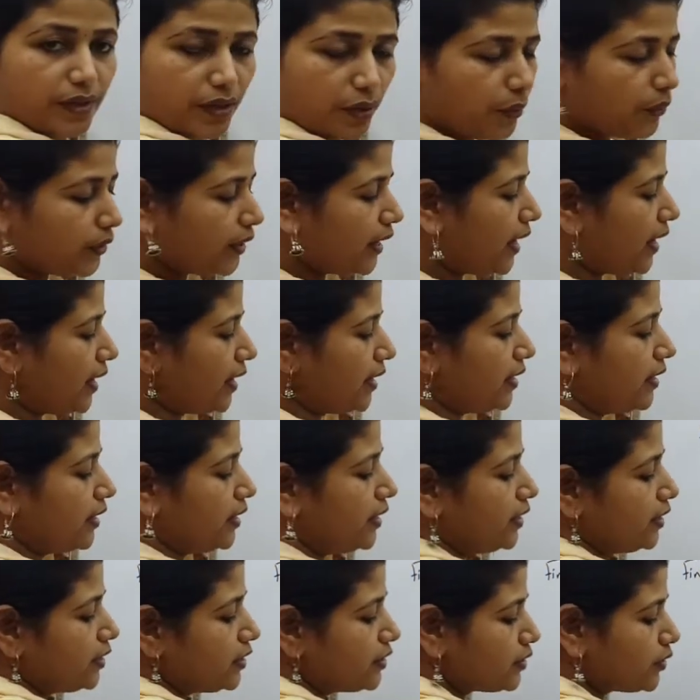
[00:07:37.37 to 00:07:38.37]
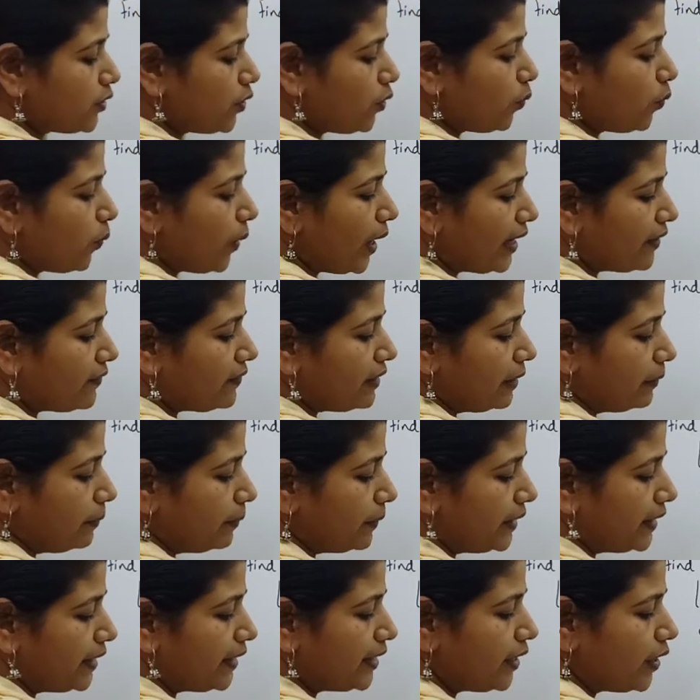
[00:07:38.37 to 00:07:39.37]
Okay. So y will
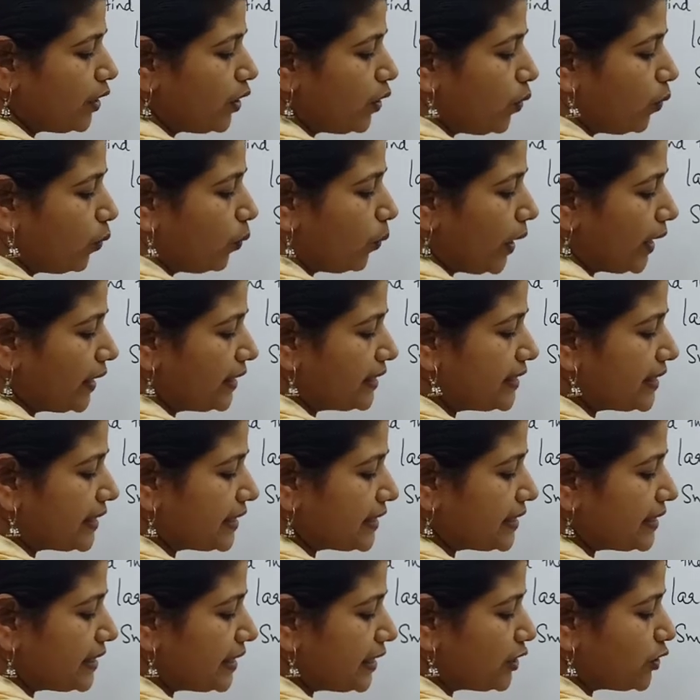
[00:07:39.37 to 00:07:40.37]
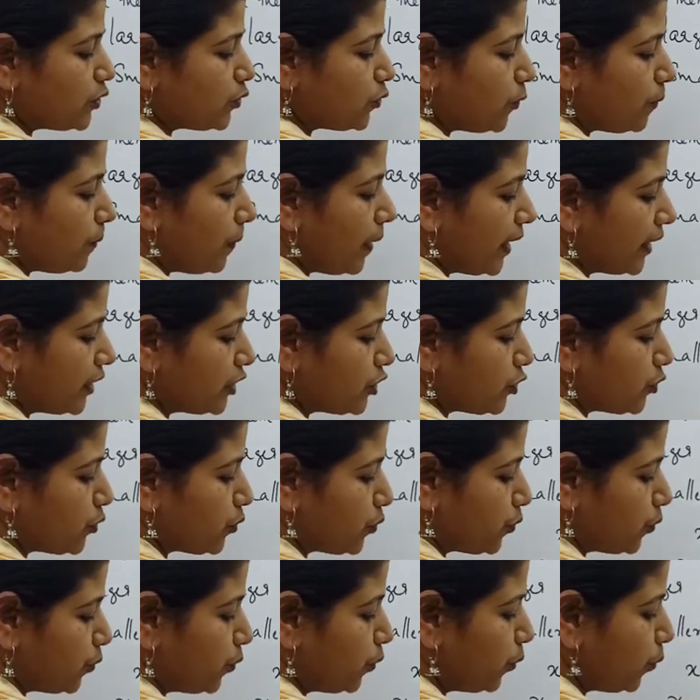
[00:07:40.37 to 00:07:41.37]
be 162 by
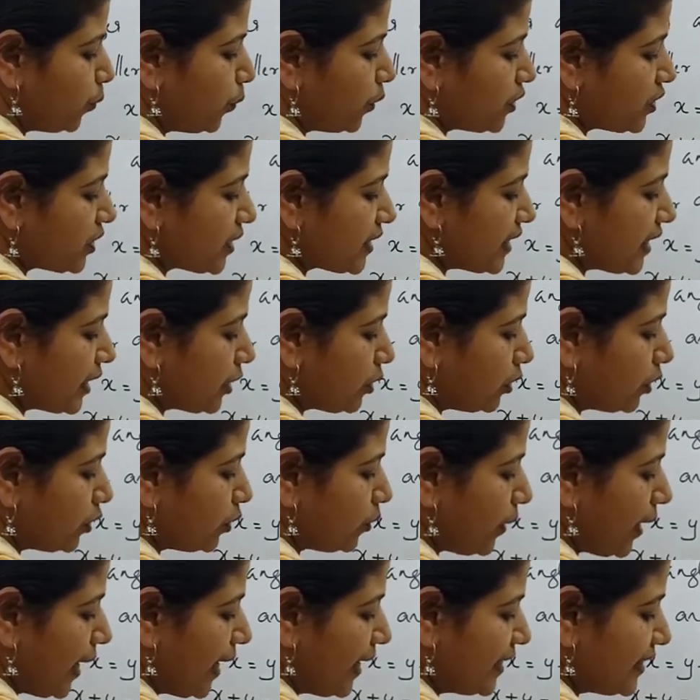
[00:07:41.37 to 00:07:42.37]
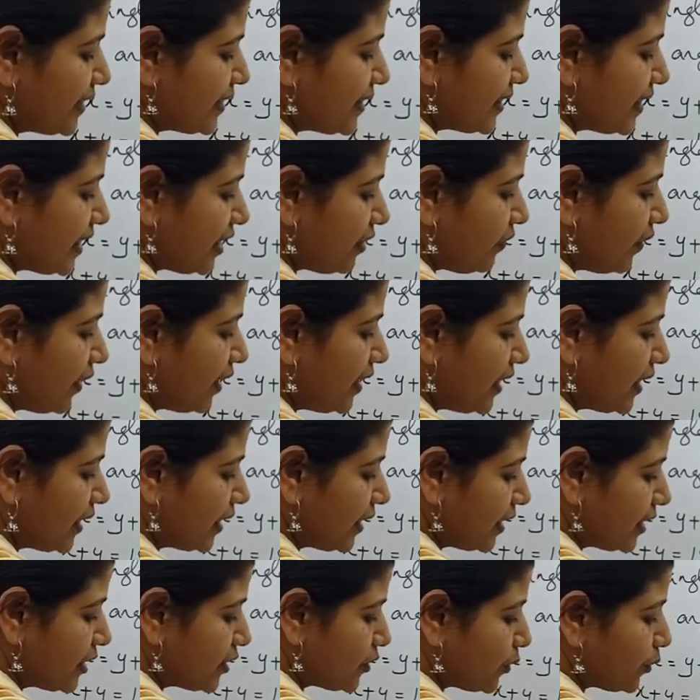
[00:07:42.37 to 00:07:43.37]
2 which is equal to 81
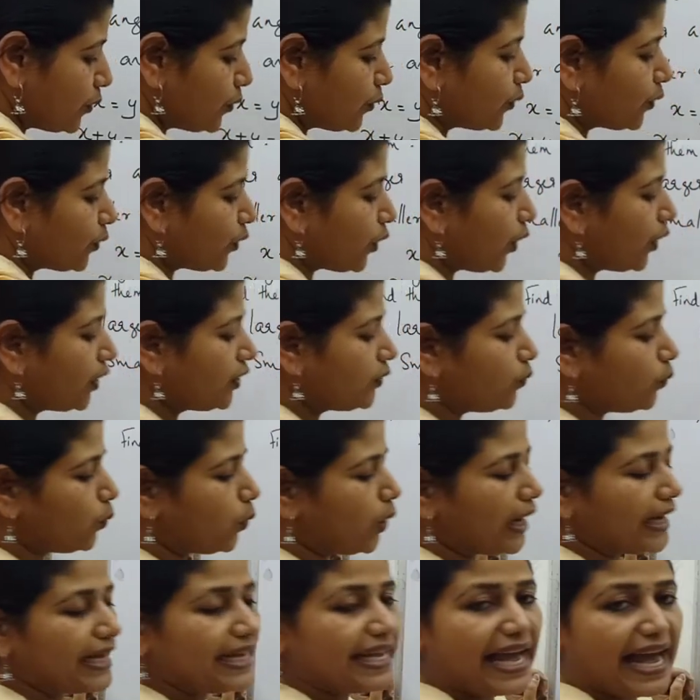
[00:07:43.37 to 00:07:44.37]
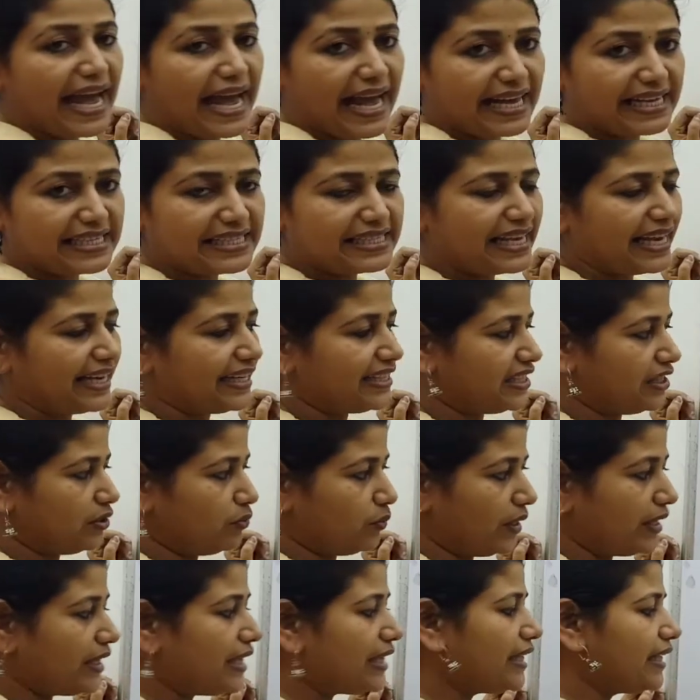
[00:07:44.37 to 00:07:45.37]
degree. So you got y as
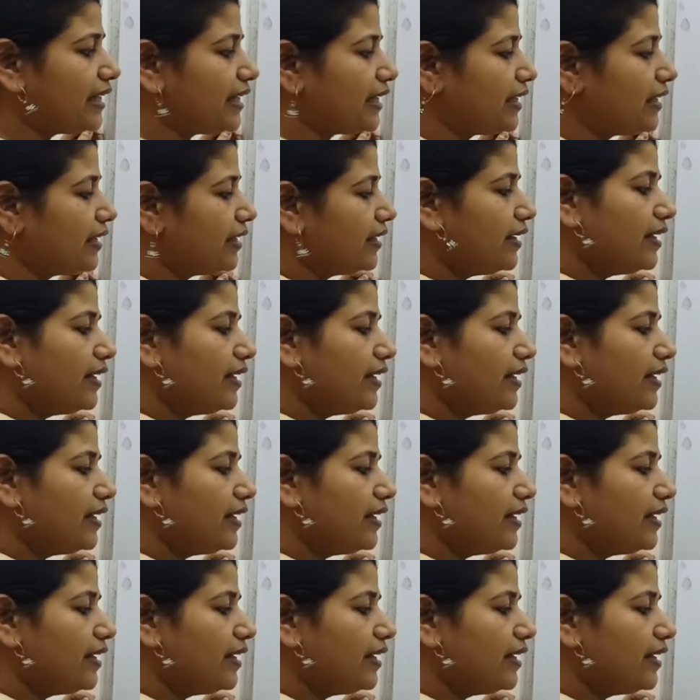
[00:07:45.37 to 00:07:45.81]
81 degree.